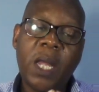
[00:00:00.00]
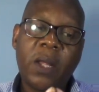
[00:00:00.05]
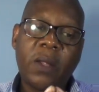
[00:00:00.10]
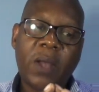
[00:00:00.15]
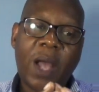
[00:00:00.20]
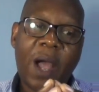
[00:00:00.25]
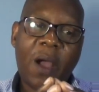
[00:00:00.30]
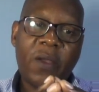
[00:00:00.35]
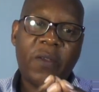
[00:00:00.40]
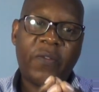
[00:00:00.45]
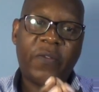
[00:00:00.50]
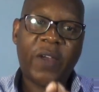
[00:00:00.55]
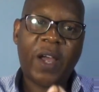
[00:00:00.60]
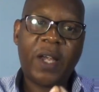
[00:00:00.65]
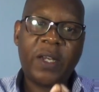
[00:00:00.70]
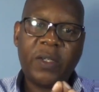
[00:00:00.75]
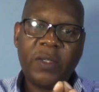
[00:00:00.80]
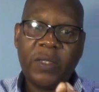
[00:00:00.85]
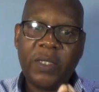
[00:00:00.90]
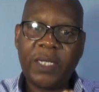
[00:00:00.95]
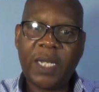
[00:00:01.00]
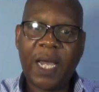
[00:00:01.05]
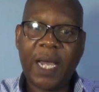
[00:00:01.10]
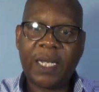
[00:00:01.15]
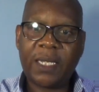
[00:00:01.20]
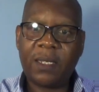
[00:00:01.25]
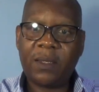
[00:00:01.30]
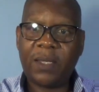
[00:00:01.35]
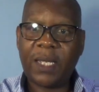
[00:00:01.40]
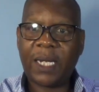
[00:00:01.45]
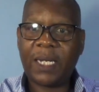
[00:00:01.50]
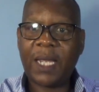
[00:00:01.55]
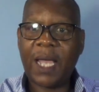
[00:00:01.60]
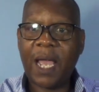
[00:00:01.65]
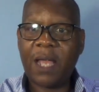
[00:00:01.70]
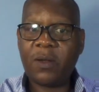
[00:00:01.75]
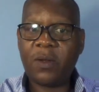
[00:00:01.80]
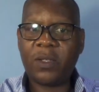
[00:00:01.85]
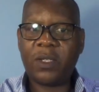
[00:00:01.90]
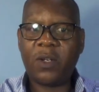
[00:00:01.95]
I found that data
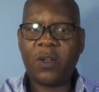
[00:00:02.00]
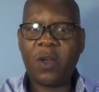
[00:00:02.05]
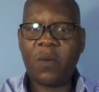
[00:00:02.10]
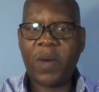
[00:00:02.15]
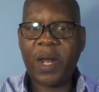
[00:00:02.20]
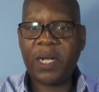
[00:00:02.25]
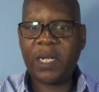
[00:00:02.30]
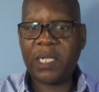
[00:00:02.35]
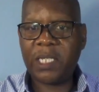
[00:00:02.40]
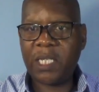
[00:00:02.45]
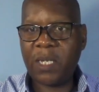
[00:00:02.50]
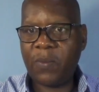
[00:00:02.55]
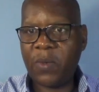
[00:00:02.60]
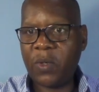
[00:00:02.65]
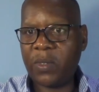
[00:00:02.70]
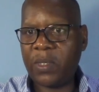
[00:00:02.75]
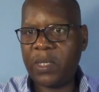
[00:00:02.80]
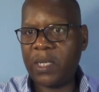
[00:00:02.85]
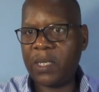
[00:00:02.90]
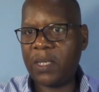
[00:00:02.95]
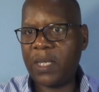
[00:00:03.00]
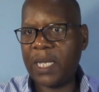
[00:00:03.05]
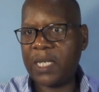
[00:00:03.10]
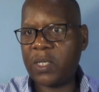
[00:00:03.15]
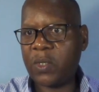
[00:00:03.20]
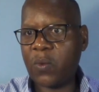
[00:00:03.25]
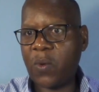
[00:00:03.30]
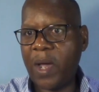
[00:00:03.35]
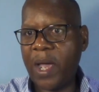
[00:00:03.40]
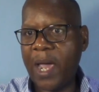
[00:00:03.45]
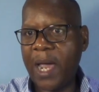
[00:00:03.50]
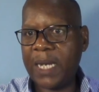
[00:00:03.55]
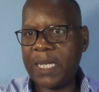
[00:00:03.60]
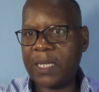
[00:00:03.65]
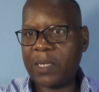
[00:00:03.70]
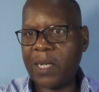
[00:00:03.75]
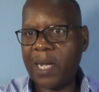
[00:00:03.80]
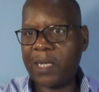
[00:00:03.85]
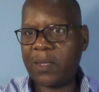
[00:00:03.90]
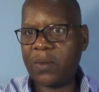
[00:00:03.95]
are not normally distributed. That's why I
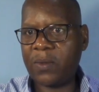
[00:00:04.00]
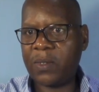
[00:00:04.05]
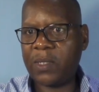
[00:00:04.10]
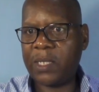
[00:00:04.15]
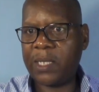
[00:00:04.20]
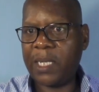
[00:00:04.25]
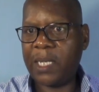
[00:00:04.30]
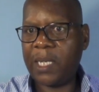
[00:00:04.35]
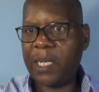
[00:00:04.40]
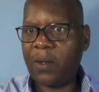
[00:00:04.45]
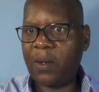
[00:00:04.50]
try to see